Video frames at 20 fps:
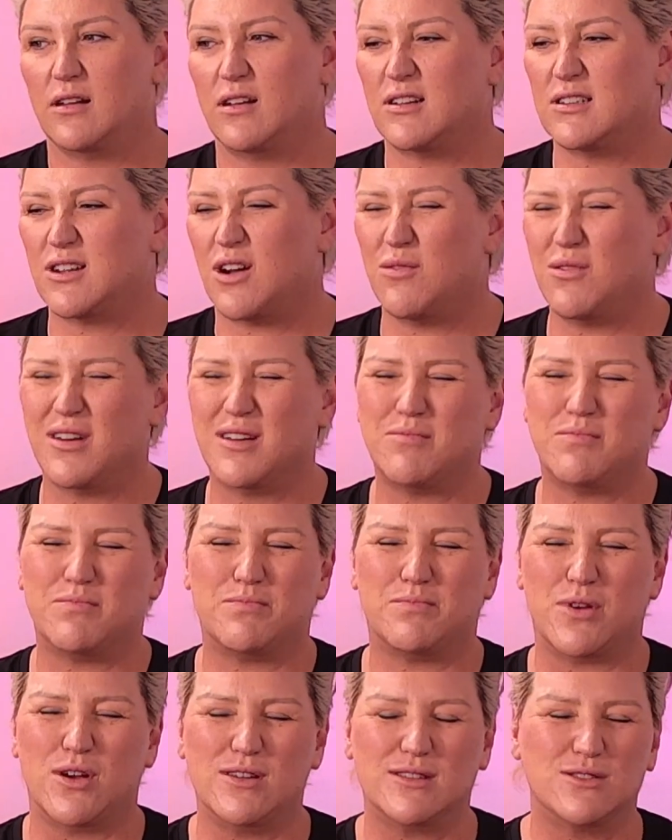And I don't want a
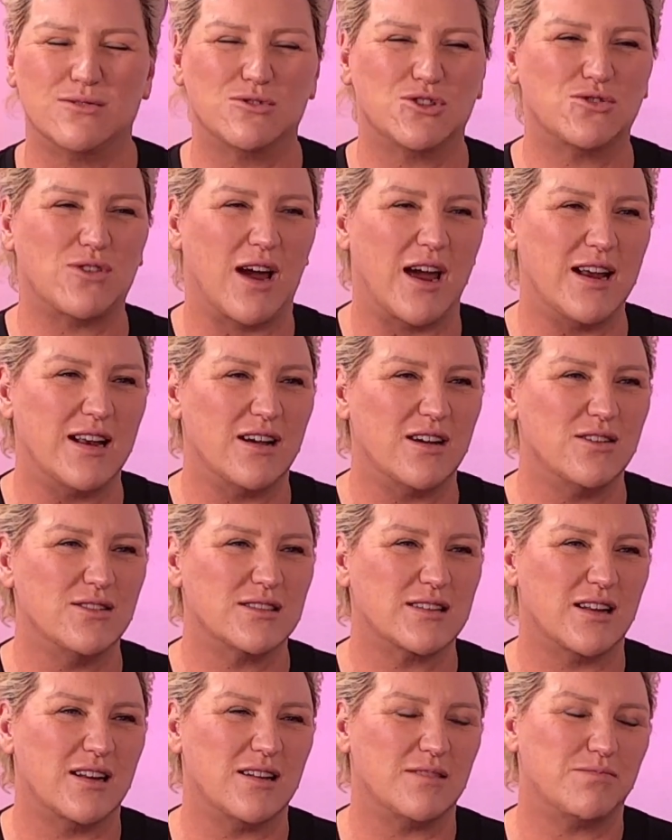personal trainer
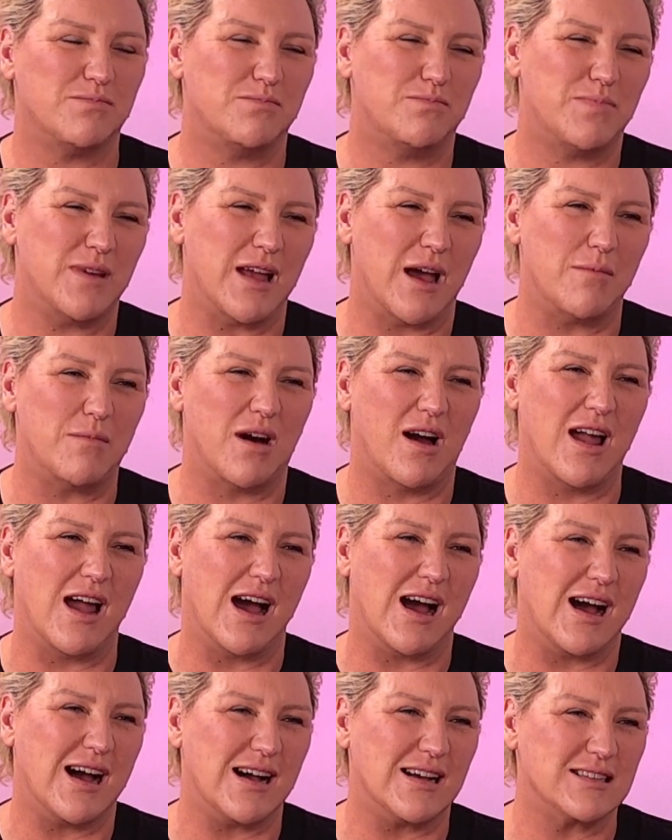who's going to be up my
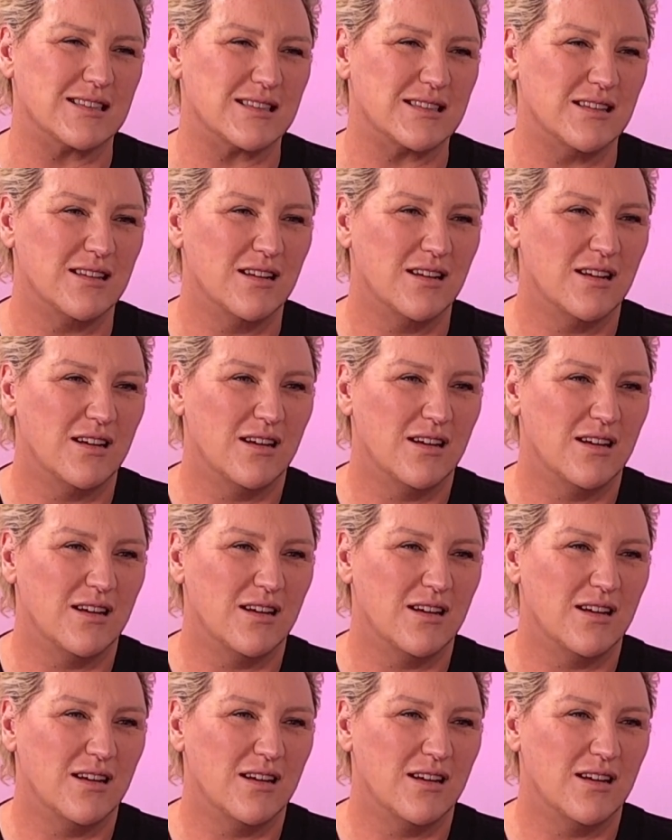ass